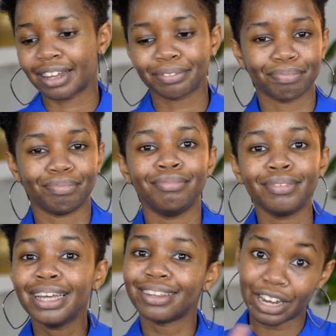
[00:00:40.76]

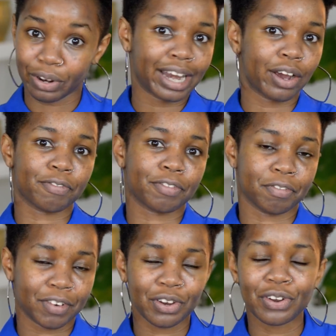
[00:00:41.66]
then you click off
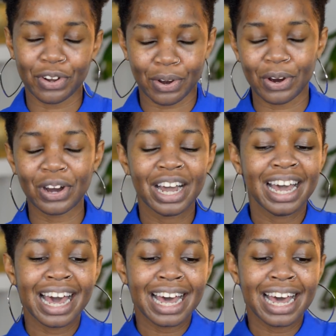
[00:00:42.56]
the video. No,